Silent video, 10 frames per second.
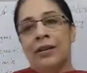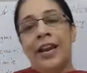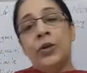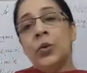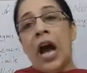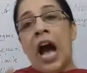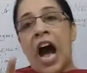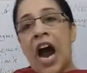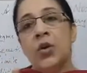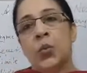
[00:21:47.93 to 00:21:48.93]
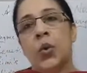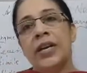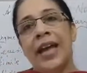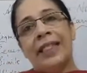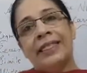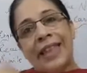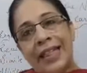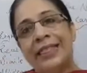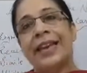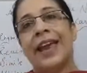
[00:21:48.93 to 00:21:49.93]
into the hard wood, and then
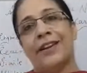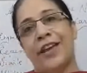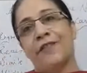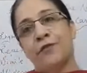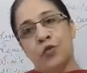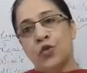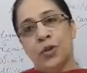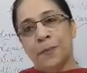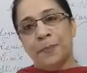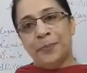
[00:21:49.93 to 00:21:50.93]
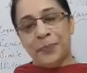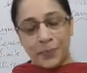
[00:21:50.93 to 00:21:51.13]
they get their food.